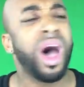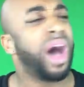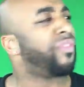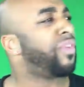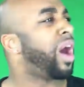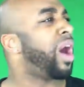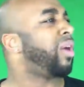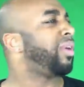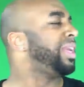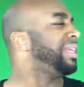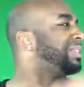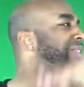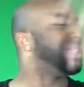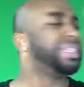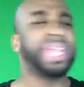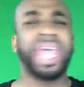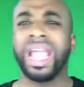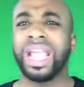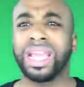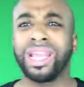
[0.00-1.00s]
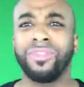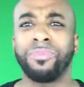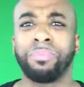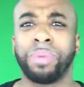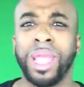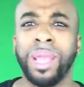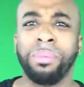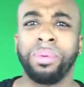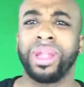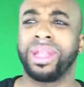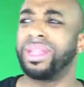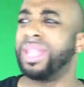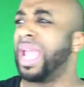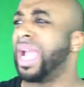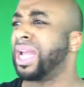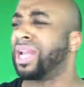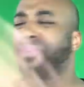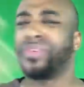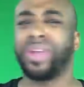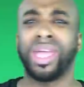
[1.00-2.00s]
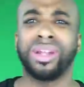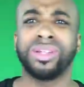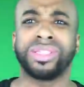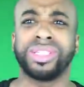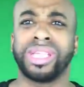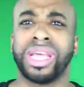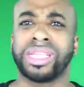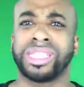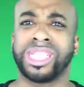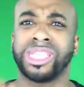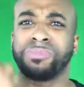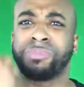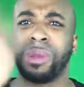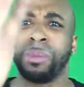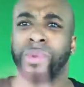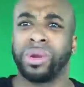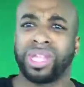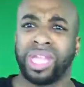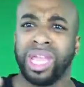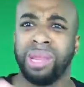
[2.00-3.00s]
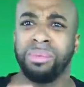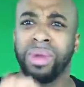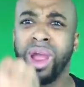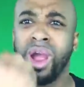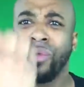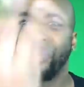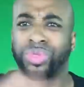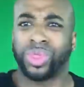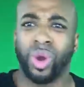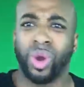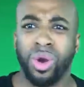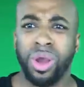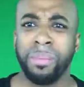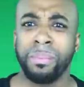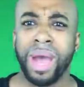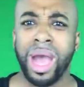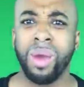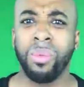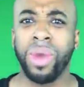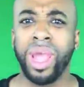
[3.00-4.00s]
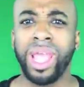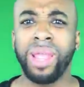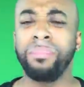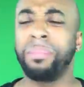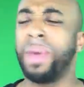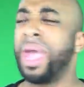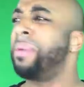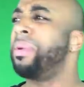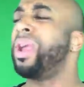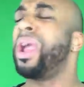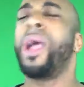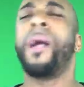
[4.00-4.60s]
of all these negative people and negative energy that these people keep throwing my way, baby.